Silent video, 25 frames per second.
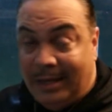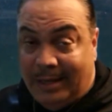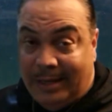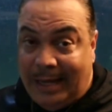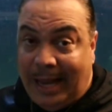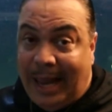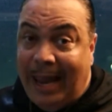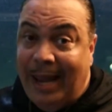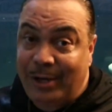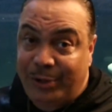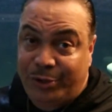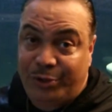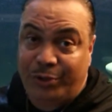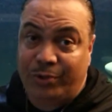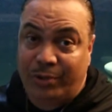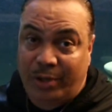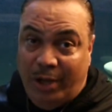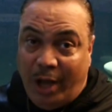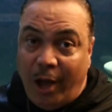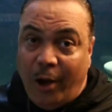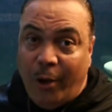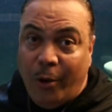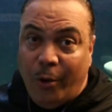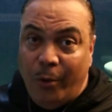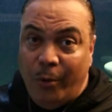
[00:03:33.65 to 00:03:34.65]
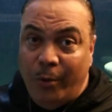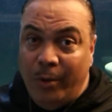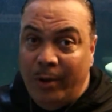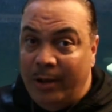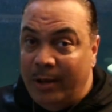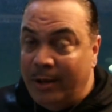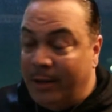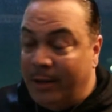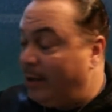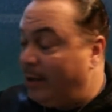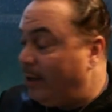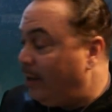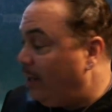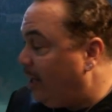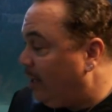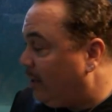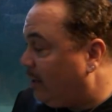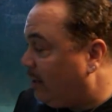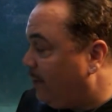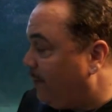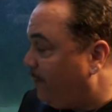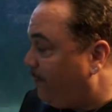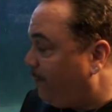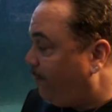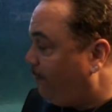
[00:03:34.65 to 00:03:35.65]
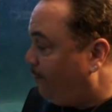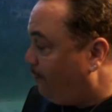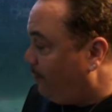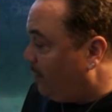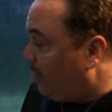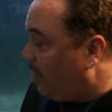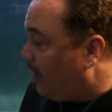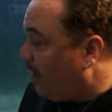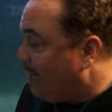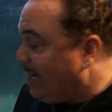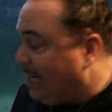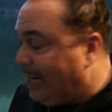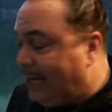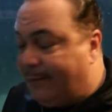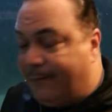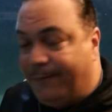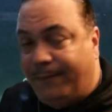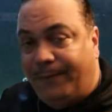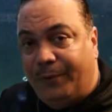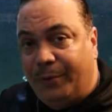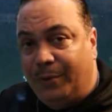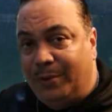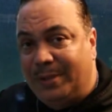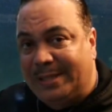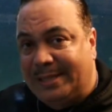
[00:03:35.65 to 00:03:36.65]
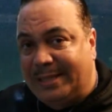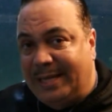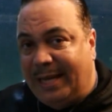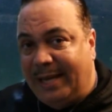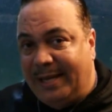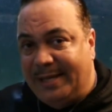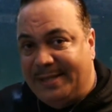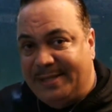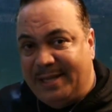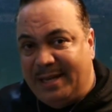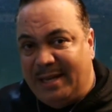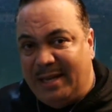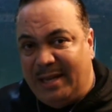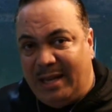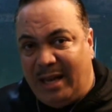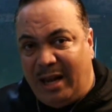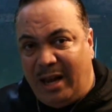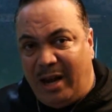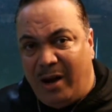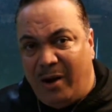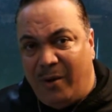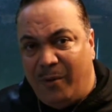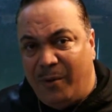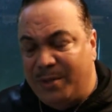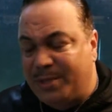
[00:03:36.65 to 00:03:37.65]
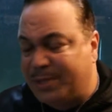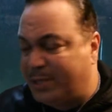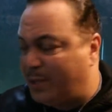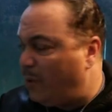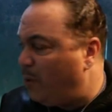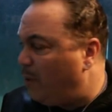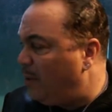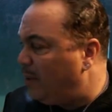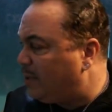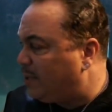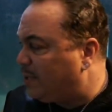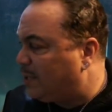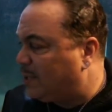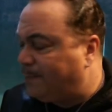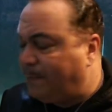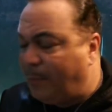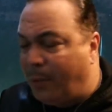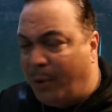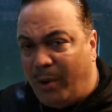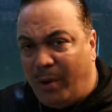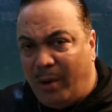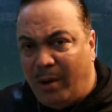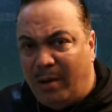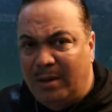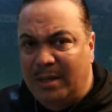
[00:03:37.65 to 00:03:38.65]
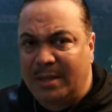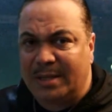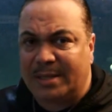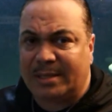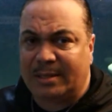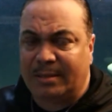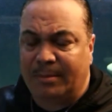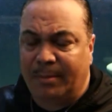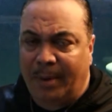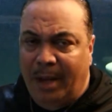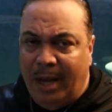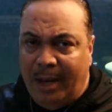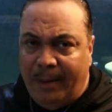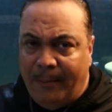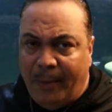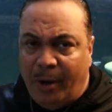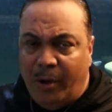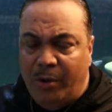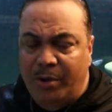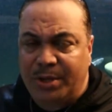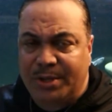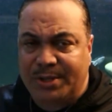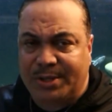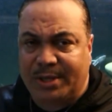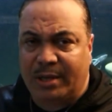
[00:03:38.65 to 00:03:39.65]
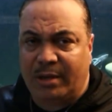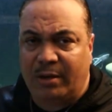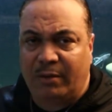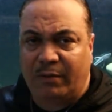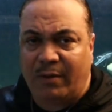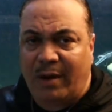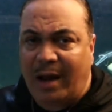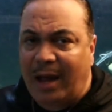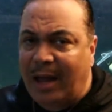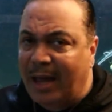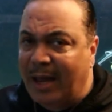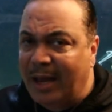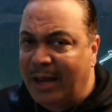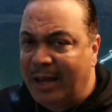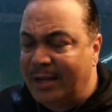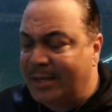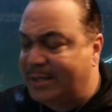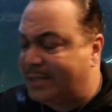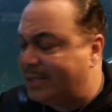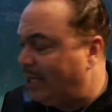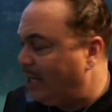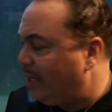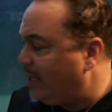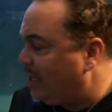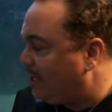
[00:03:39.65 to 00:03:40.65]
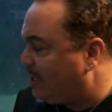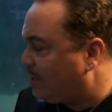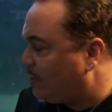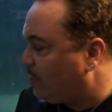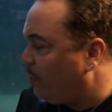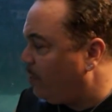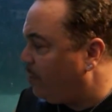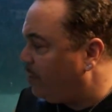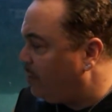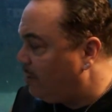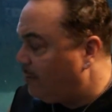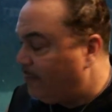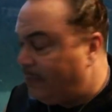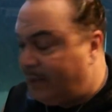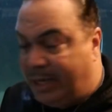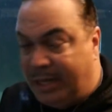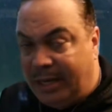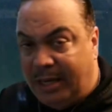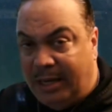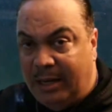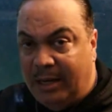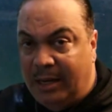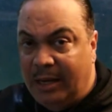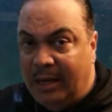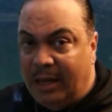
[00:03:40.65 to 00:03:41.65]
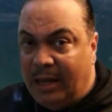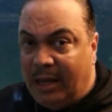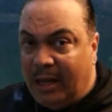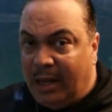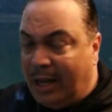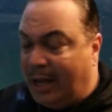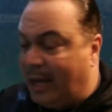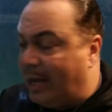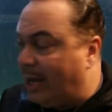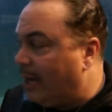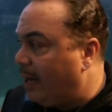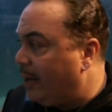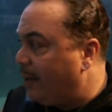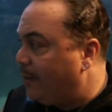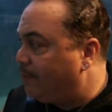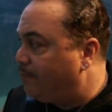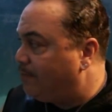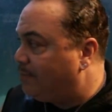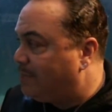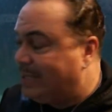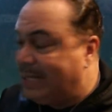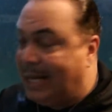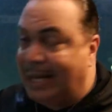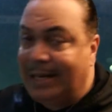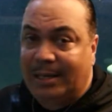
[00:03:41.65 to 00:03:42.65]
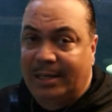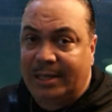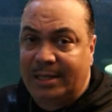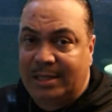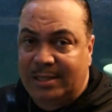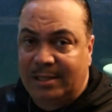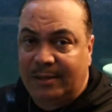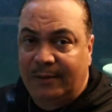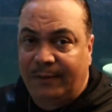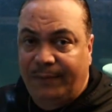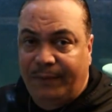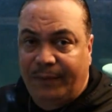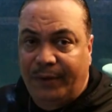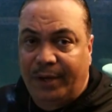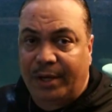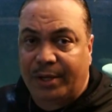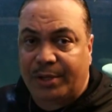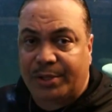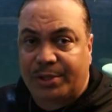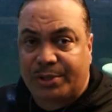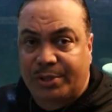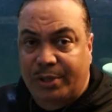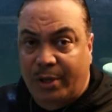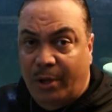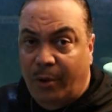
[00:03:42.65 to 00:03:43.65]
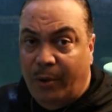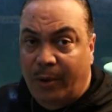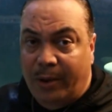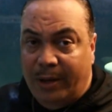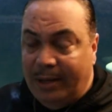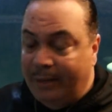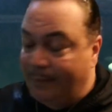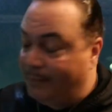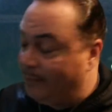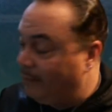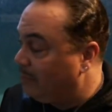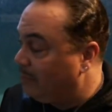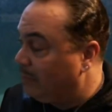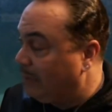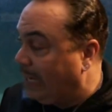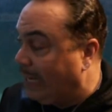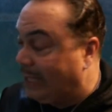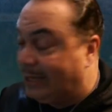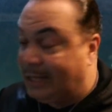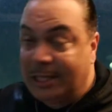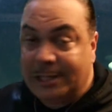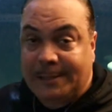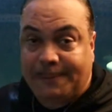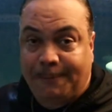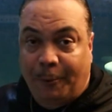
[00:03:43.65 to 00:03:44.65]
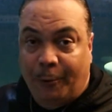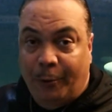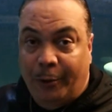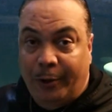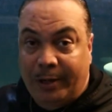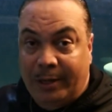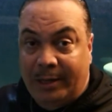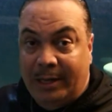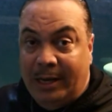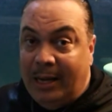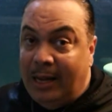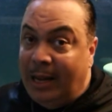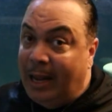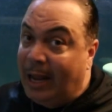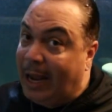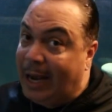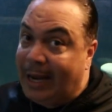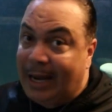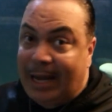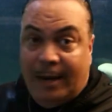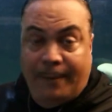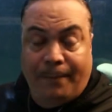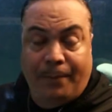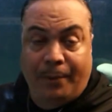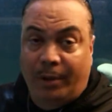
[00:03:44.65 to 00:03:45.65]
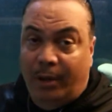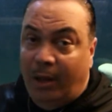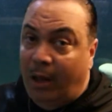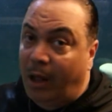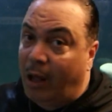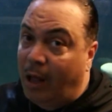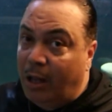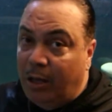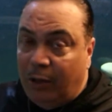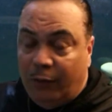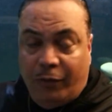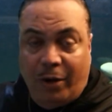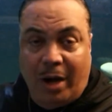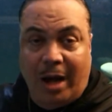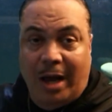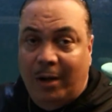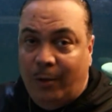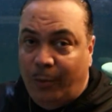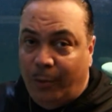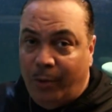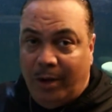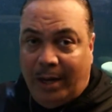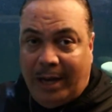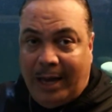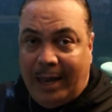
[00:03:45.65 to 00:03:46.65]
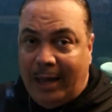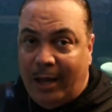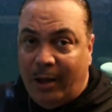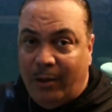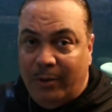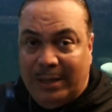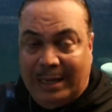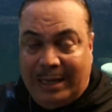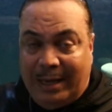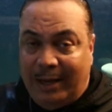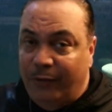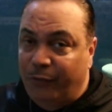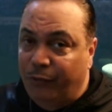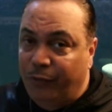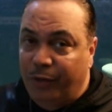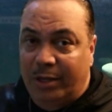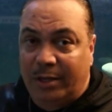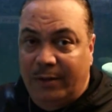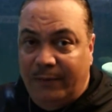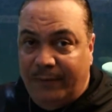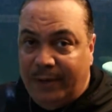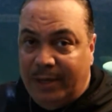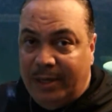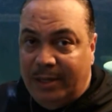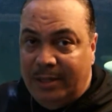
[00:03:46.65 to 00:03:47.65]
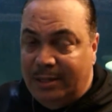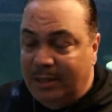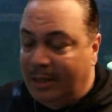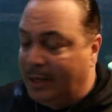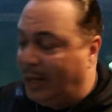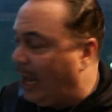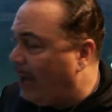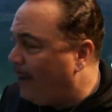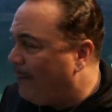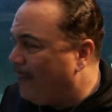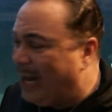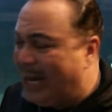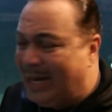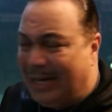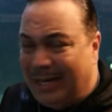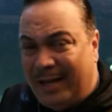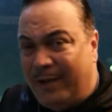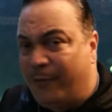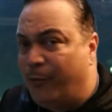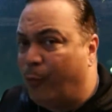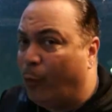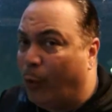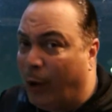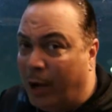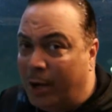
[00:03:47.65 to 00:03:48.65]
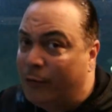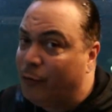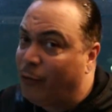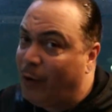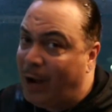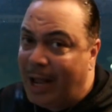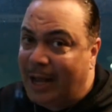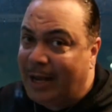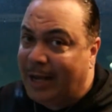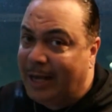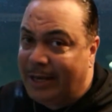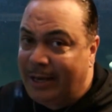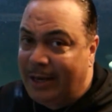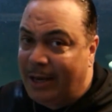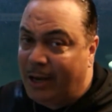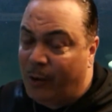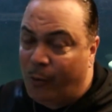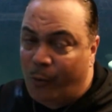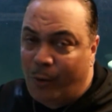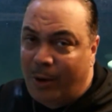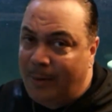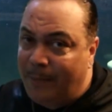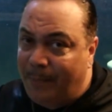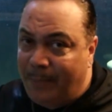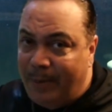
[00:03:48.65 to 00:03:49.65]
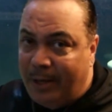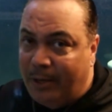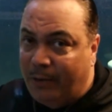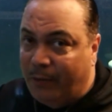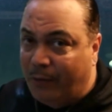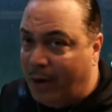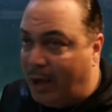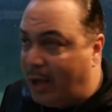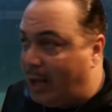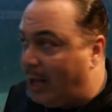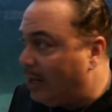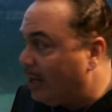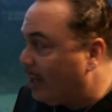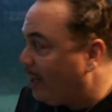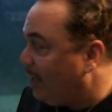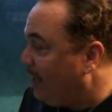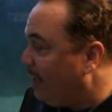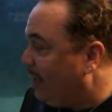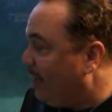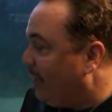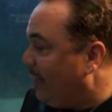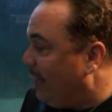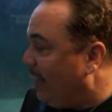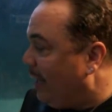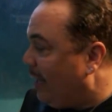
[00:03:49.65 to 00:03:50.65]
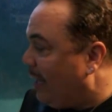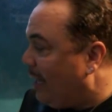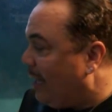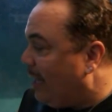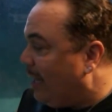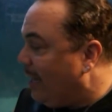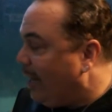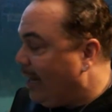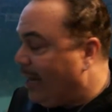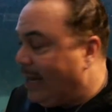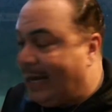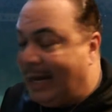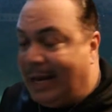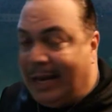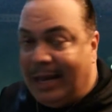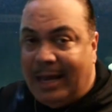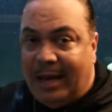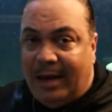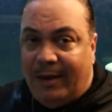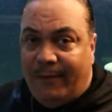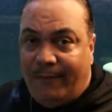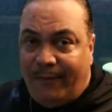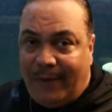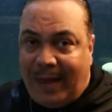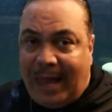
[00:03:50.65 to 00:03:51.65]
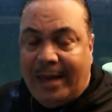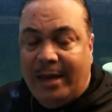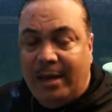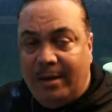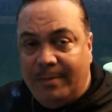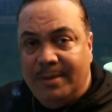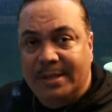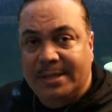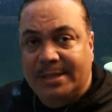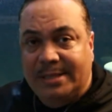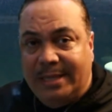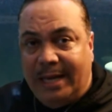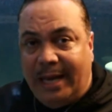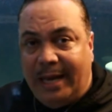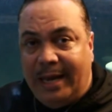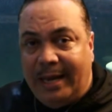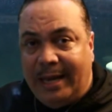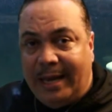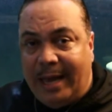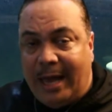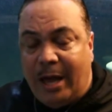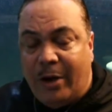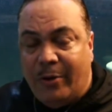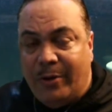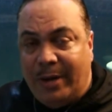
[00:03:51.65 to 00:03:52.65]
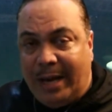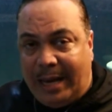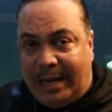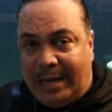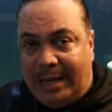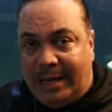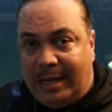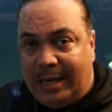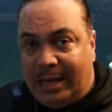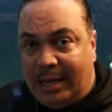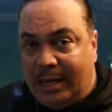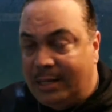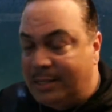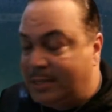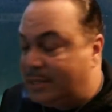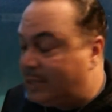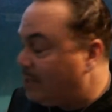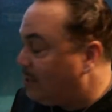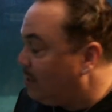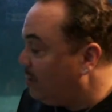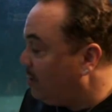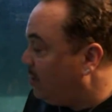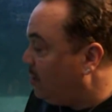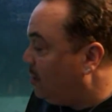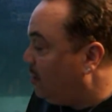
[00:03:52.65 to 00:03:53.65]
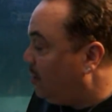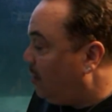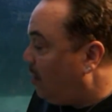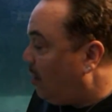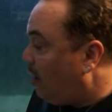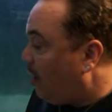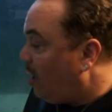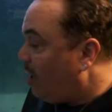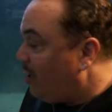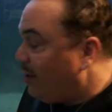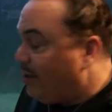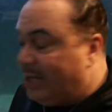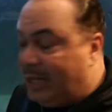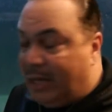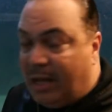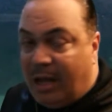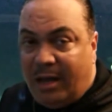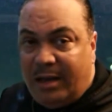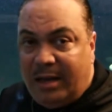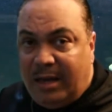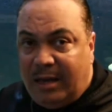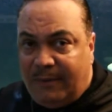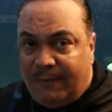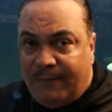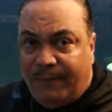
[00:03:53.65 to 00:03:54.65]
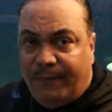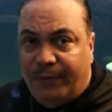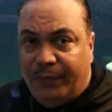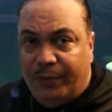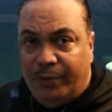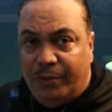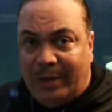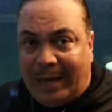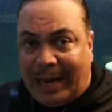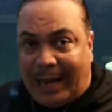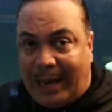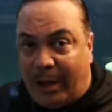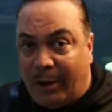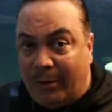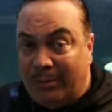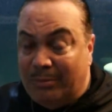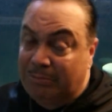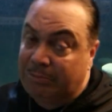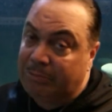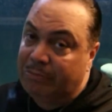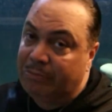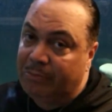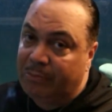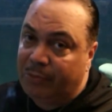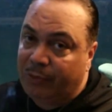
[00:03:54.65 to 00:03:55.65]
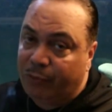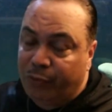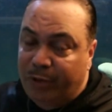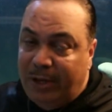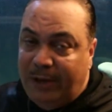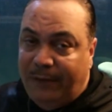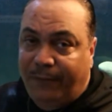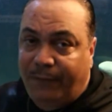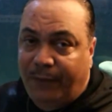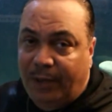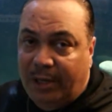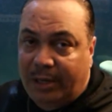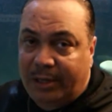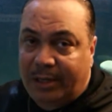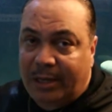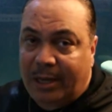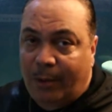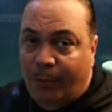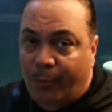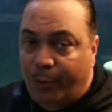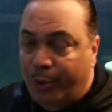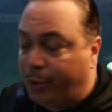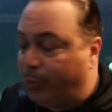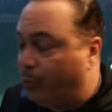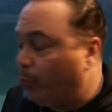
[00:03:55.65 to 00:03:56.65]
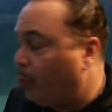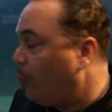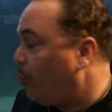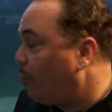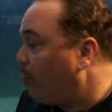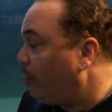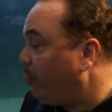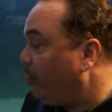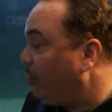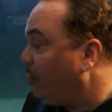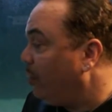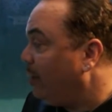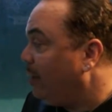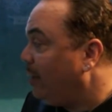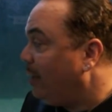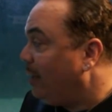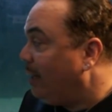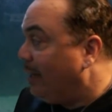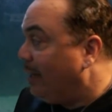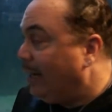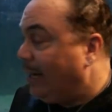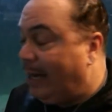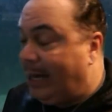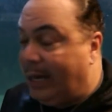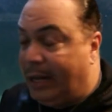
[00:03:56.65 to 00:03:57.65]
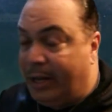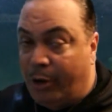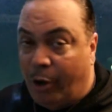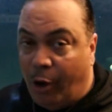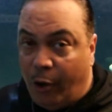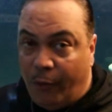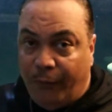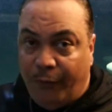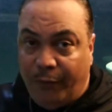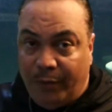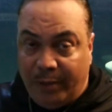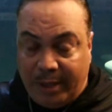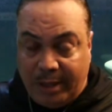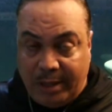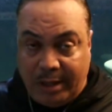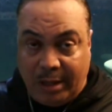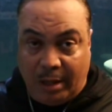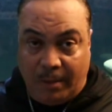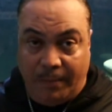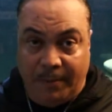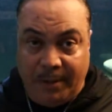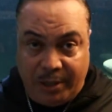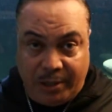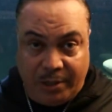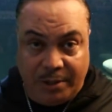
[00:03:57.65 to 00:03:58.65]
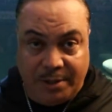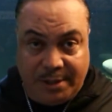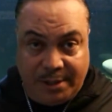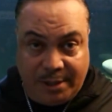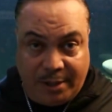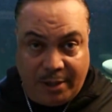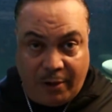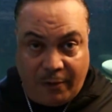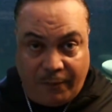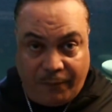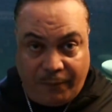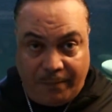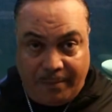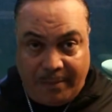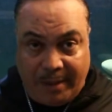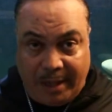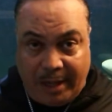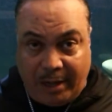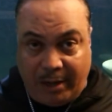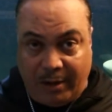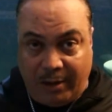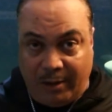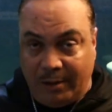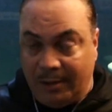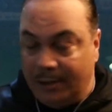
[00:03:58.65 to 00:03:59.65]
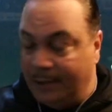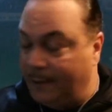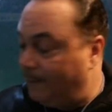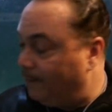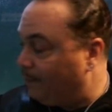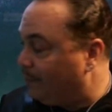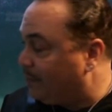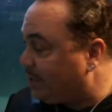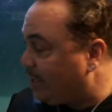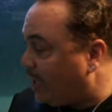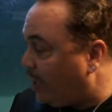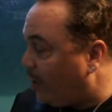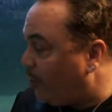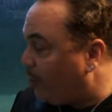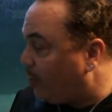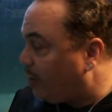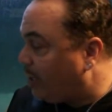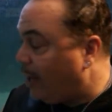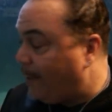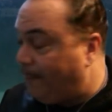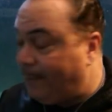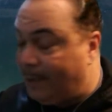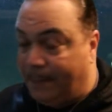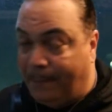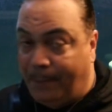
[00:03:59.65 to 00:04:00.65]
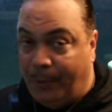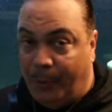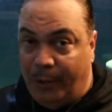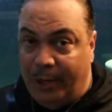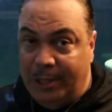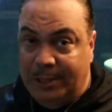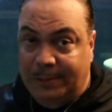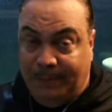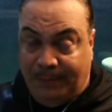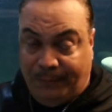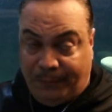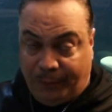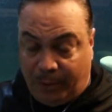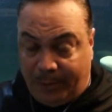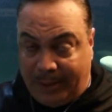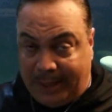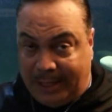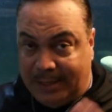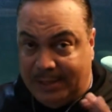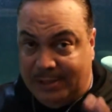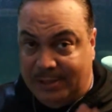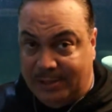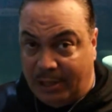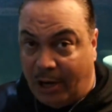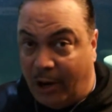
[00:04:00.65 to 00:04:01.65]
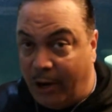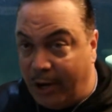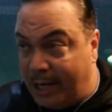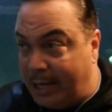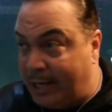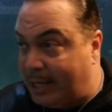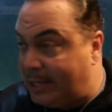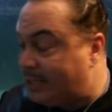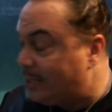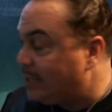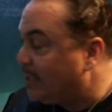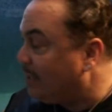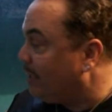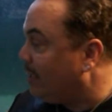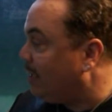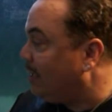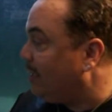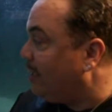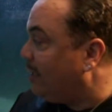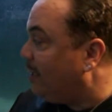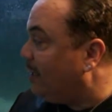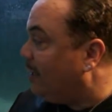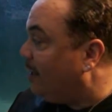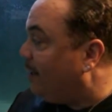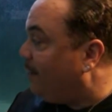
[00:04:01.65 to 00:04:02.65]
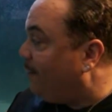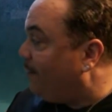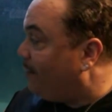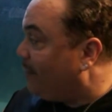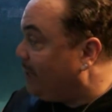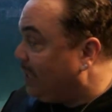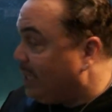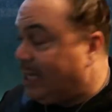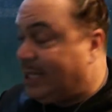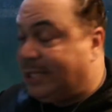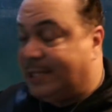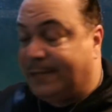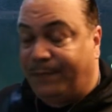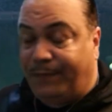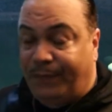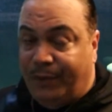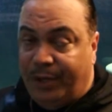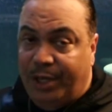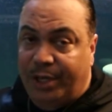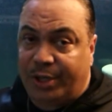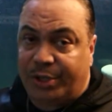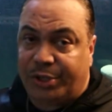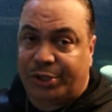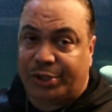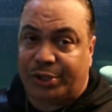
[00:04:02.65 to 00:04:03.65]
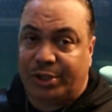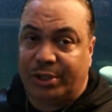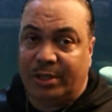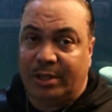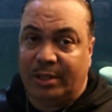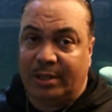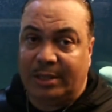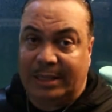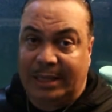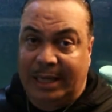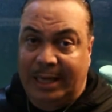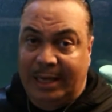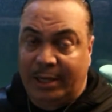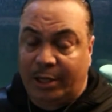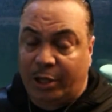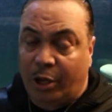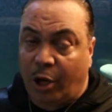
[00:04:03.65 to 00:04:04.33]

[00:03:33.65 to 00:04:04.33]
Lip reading: Now, as you know, if the uneaten food stays in there, it's going to spoil, my ammonia is going to rise, and it's going to be deadly to the fish. So at this point, I got to pull all the rock work out, get rid of it. I might leave 1 rock in there, 1 big rock, and I got to vacuum this tank out and get all of the uneaten food out, refill it up with water, and hopefully they'll be good to go from there. So, a couple of points before we get started. These fish need